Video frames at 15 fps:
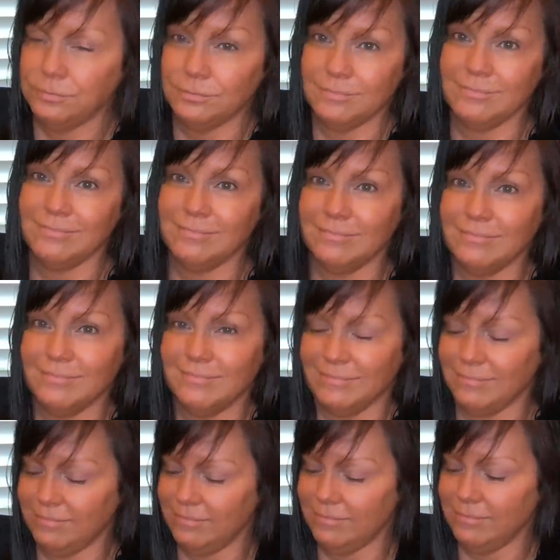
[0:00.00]

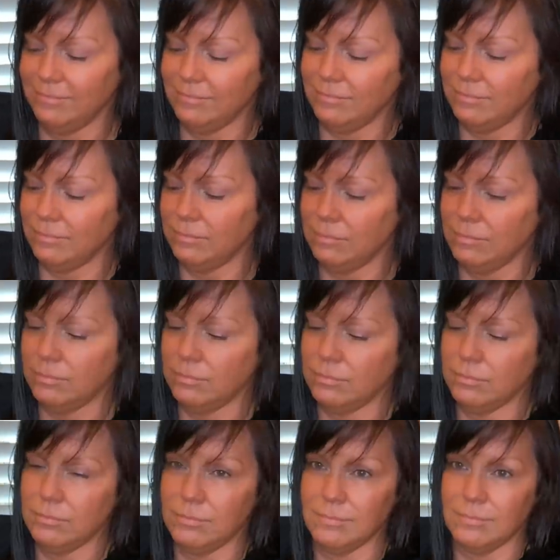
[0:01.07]

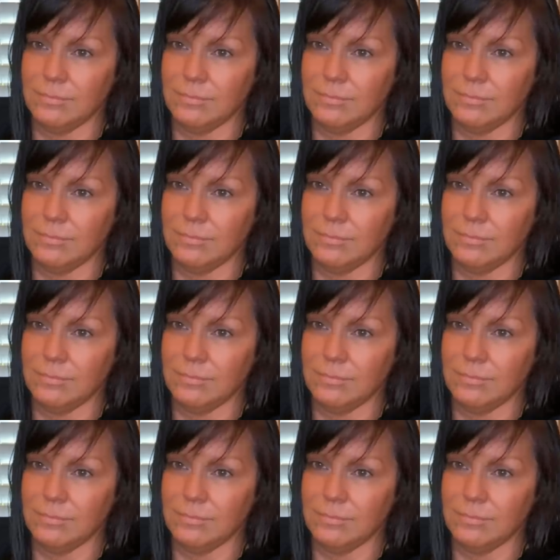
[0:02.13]
(silence)